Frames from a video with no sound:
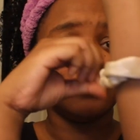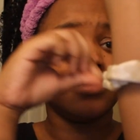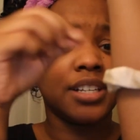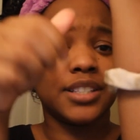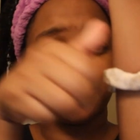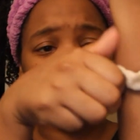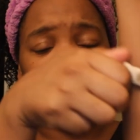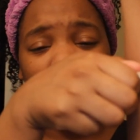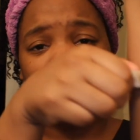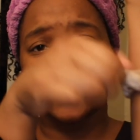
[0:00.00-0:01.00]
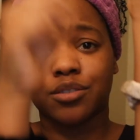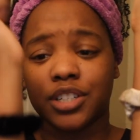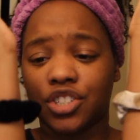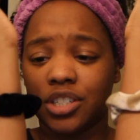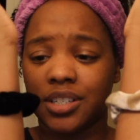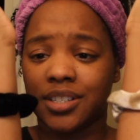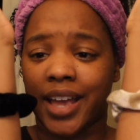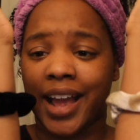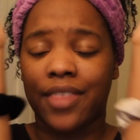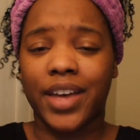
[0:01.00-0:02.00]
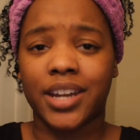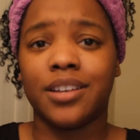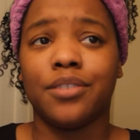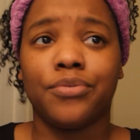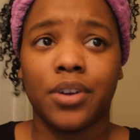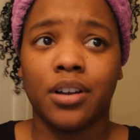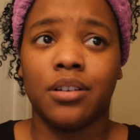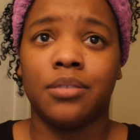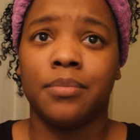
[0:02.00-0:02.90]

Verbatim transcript: these little fuzzy scrunchies. I got the idea from